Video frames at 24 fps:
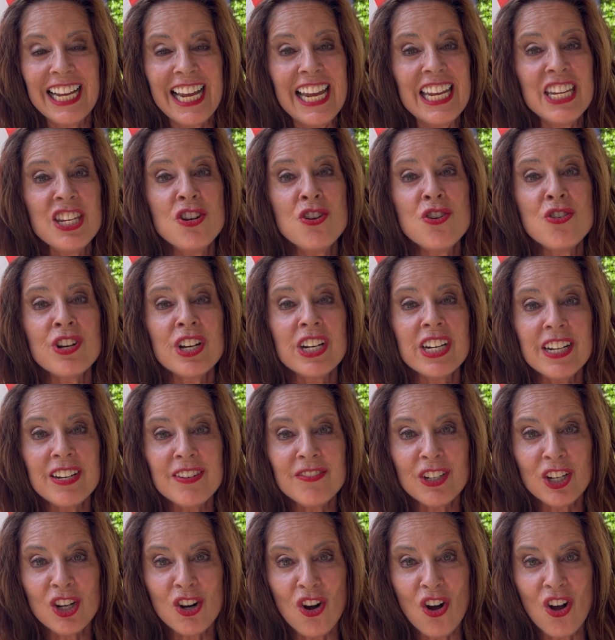You can
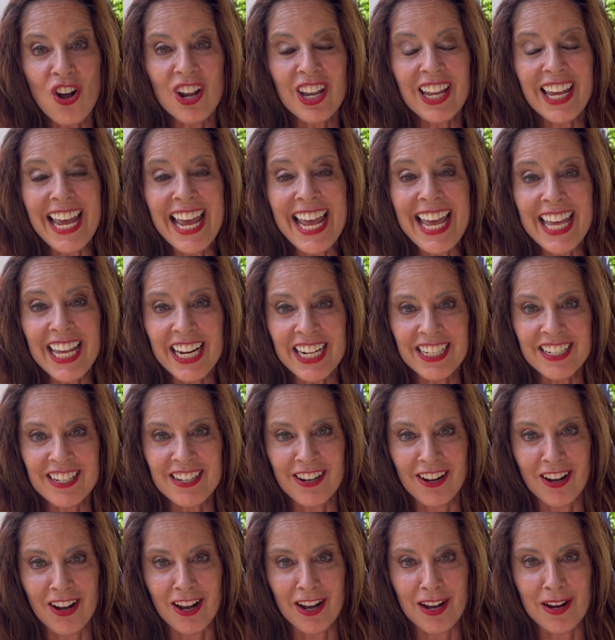even call ahead of
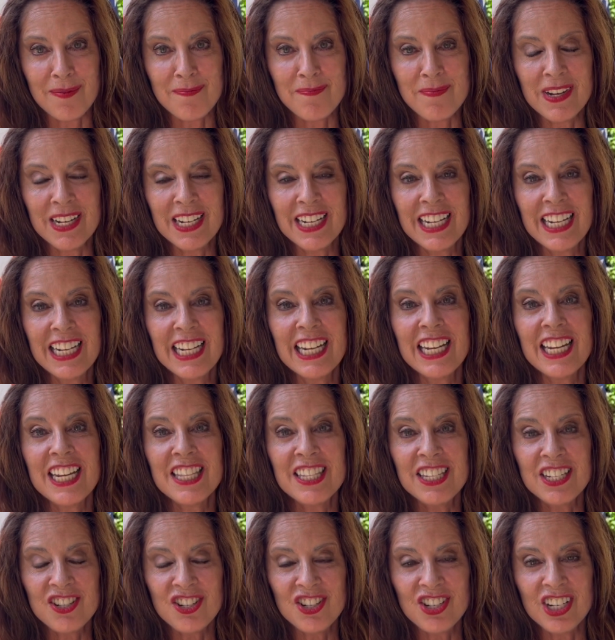time in
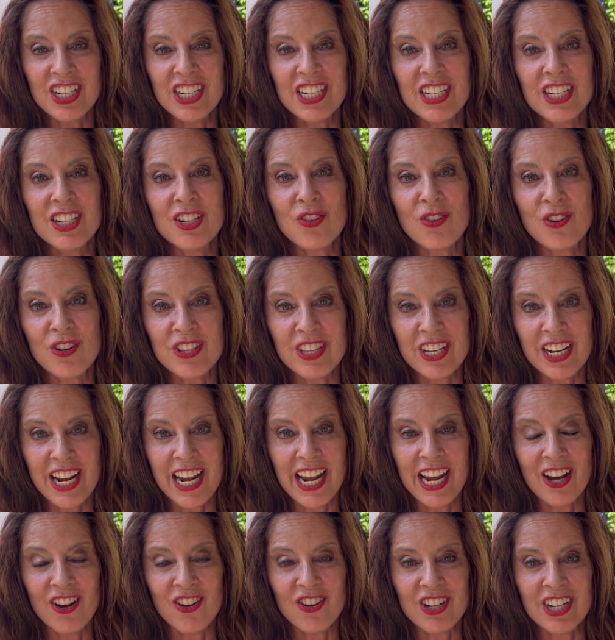the city or the
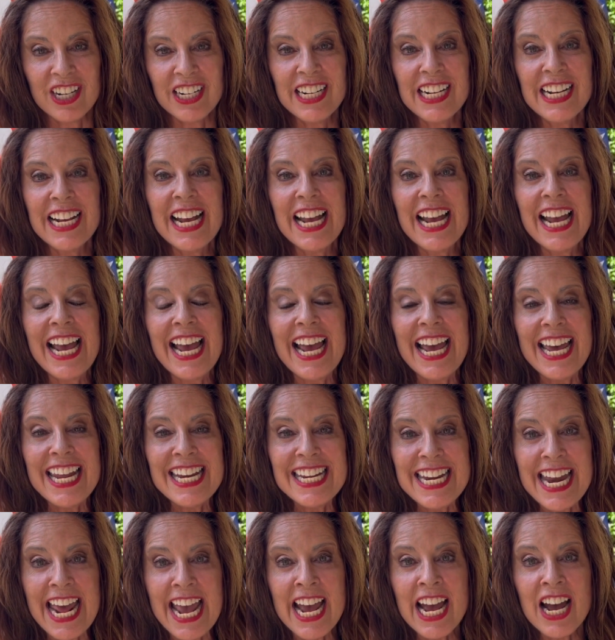county.
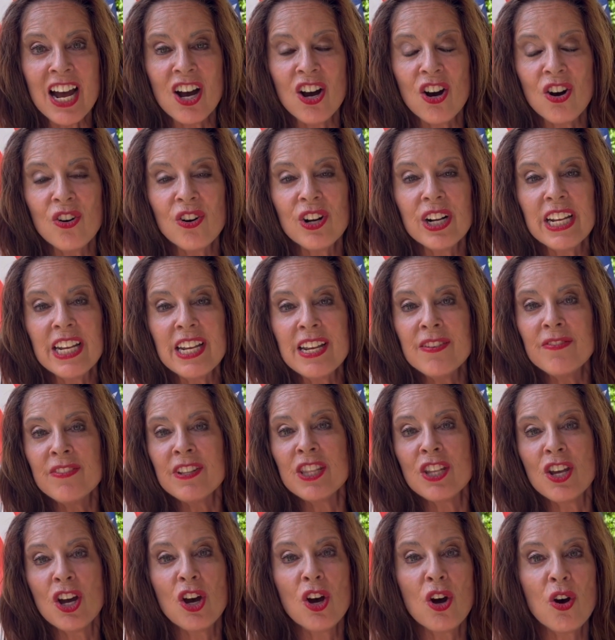And now,
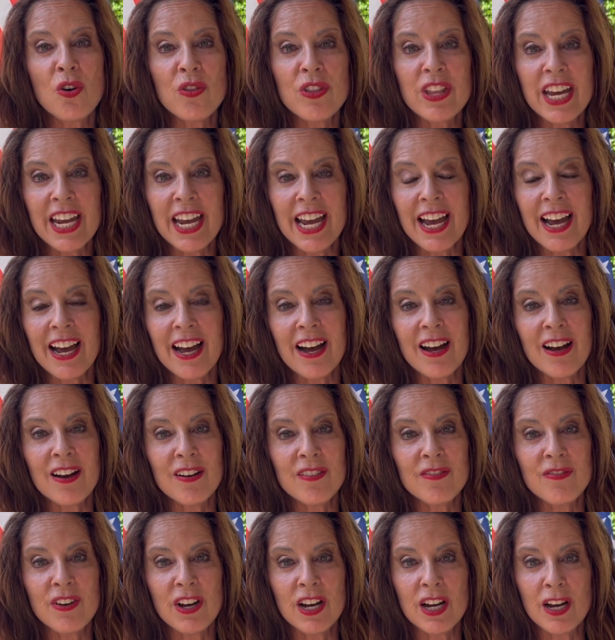even though they
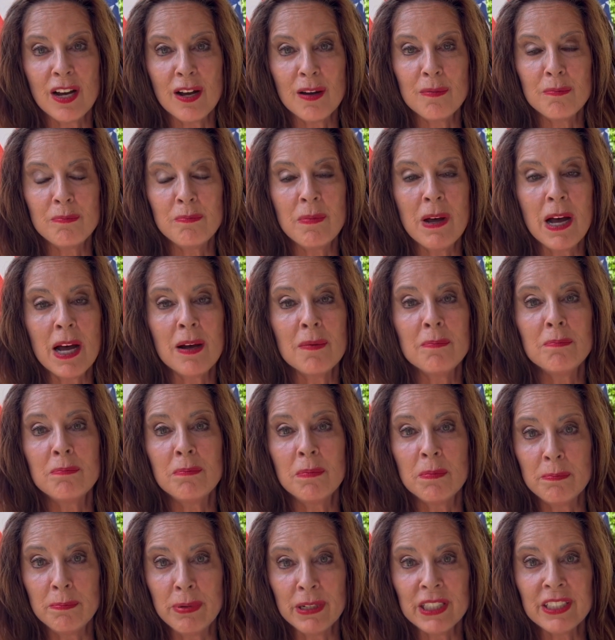have a
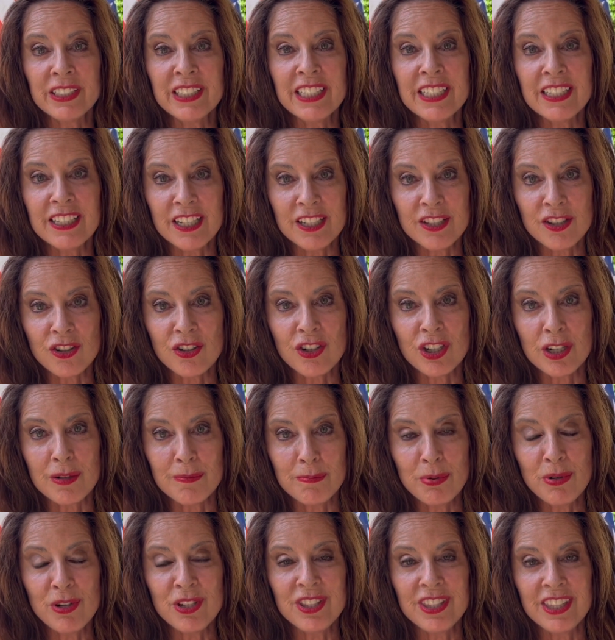building that they're going to
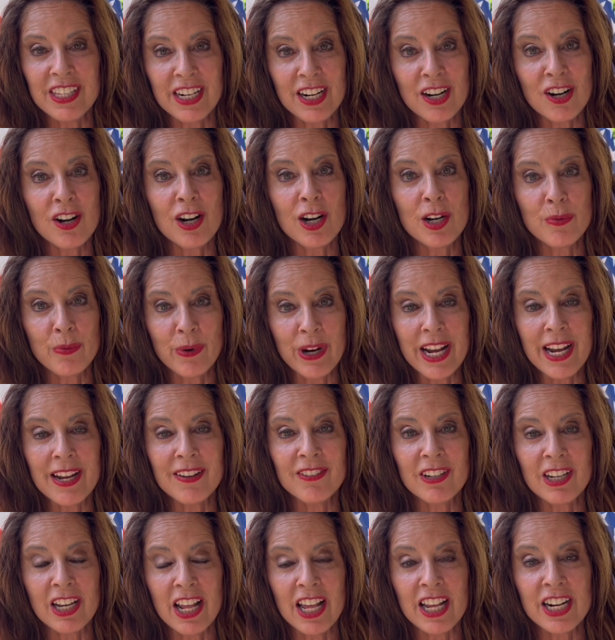put there, and we have
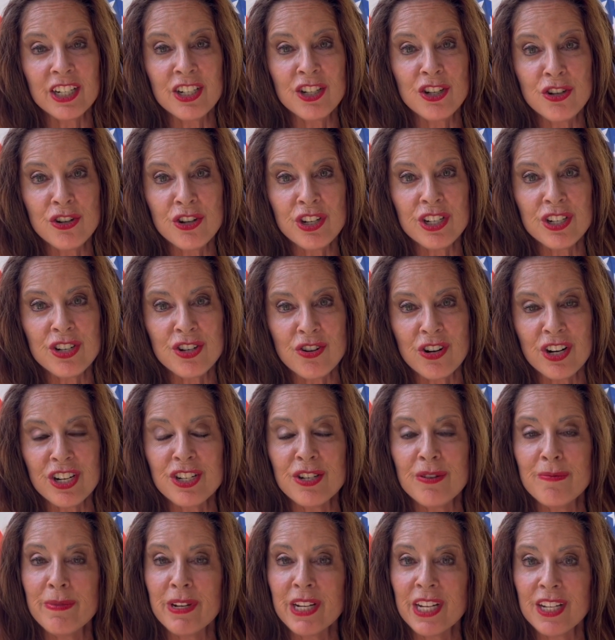a lot of new
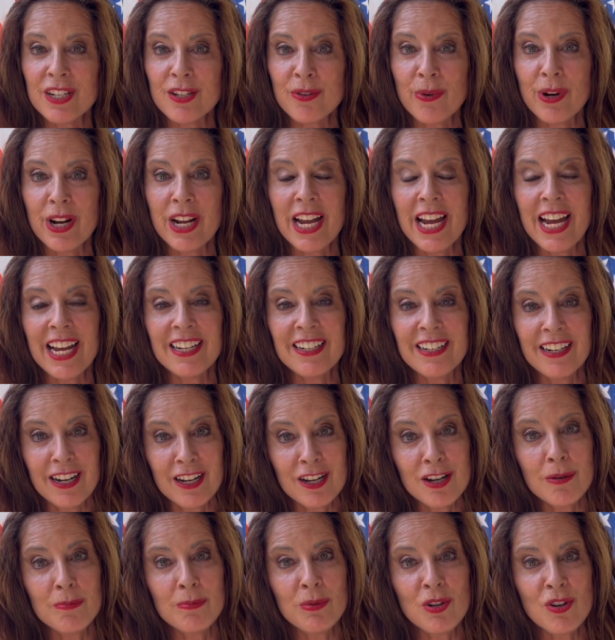construction because we had a
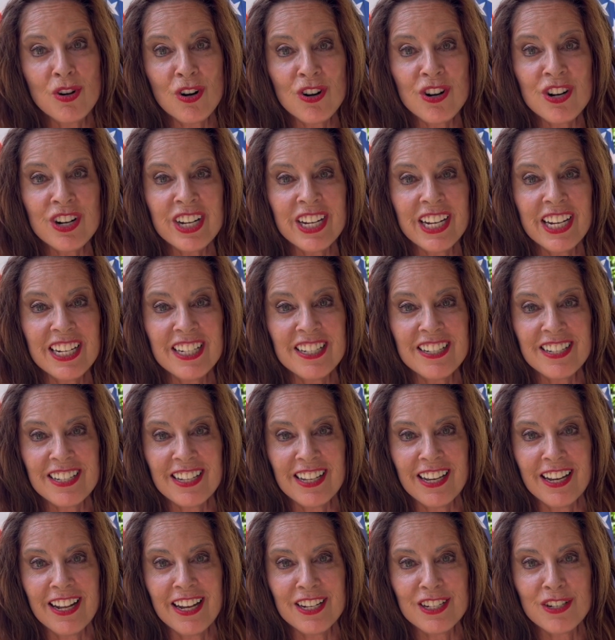couple of hurricanes in
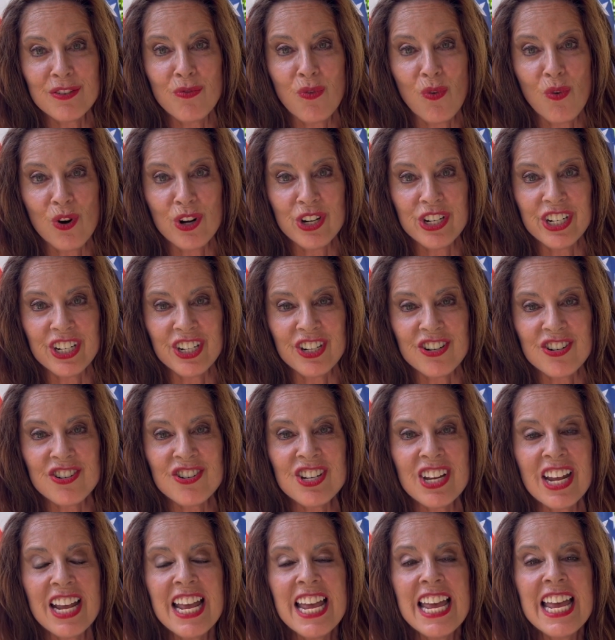the last 4
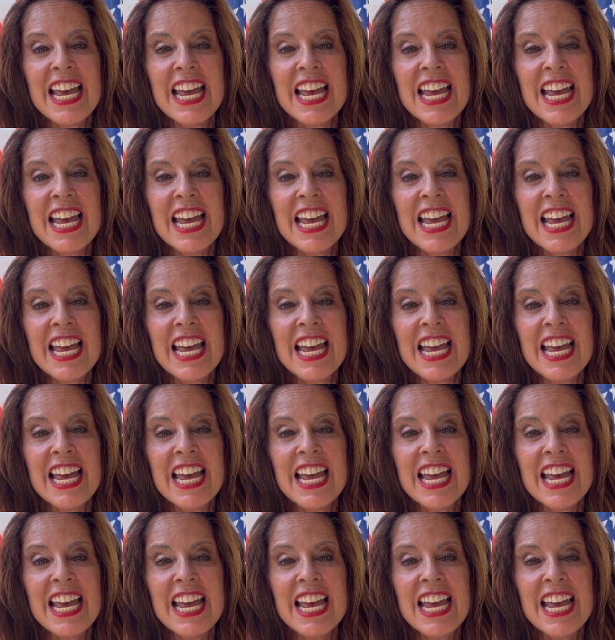years,